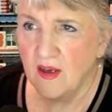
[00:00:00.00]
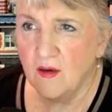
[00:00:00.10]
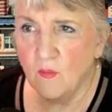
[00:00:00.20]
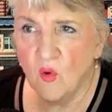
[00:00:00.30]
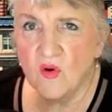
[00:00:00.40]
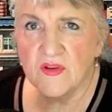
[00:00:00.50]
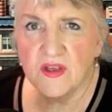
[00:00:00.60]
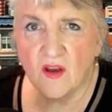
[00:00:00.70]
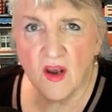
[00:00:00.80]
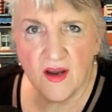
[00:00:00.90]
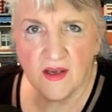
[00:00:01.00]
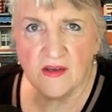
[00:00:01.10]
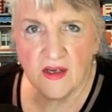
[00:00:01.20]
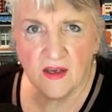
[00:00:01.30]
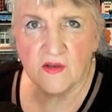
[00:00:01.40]
more than on
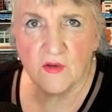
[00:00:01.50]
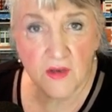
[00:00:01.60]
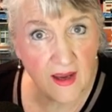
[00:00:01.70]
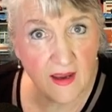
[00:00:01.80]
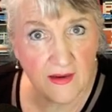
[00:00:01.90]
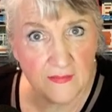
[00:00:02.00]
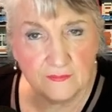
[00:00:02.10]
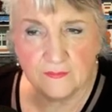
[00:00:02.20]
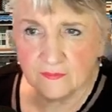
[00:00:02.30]
any other day.